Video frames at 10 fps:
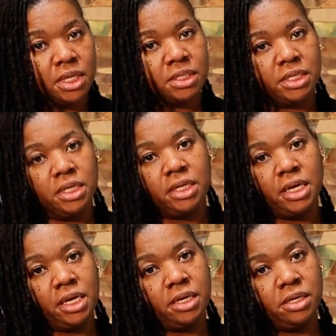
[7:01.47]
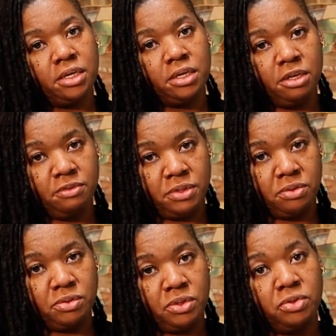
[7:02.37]
that the NAE gives
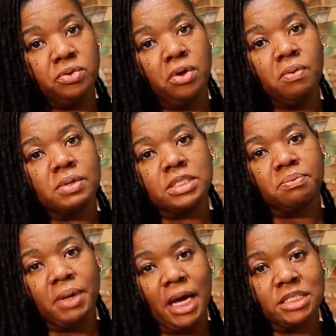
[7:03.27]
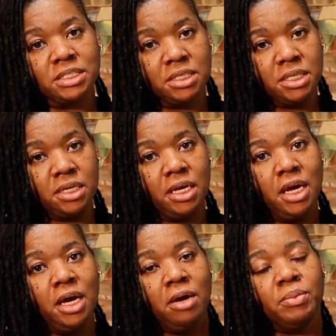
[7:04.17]
you. So you'll know what supplies to get.
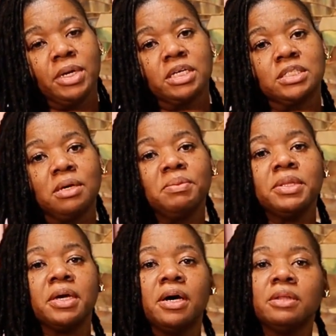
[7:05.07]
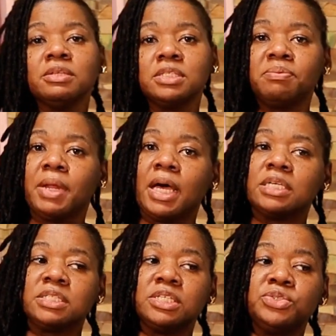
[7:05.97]
Because some of the other
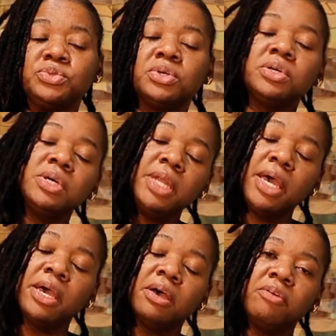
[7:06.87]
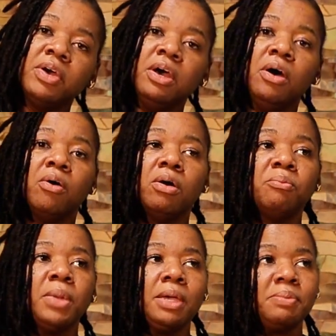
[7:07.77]
supplies that you could have or
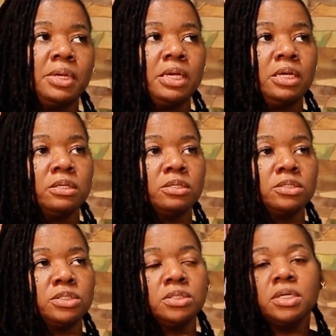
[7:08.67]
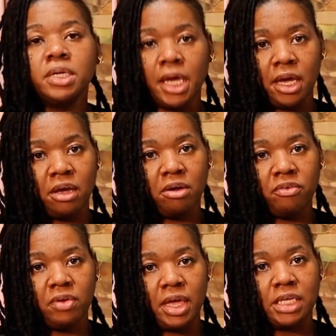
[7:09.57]
maybe should have
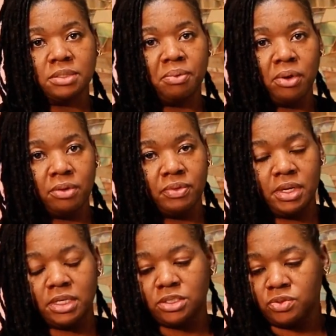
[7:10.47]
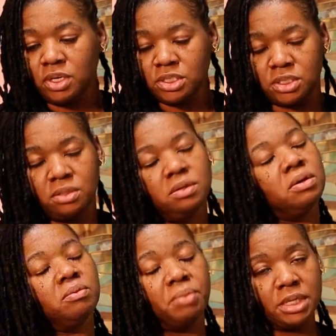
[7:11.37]
as a part of the instruction,
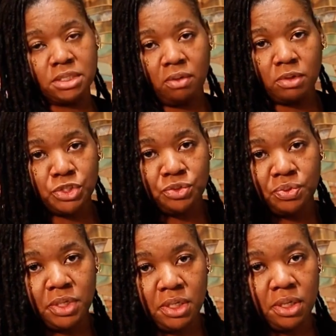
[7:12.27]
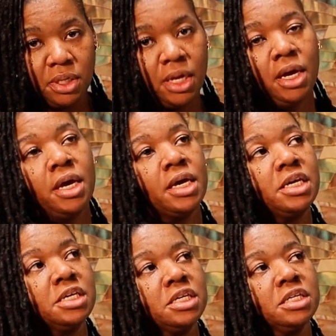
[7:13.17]
based on what you read,
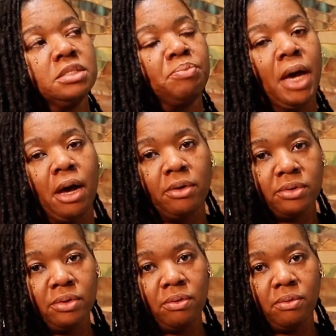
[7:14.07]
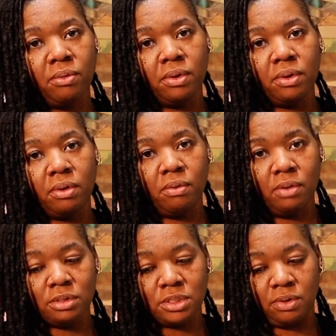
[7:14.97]
is powder or
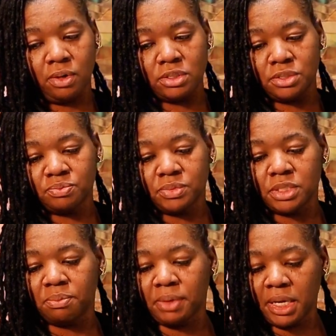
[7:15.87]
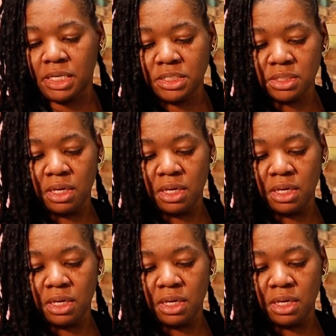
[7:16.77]
cornstarch to place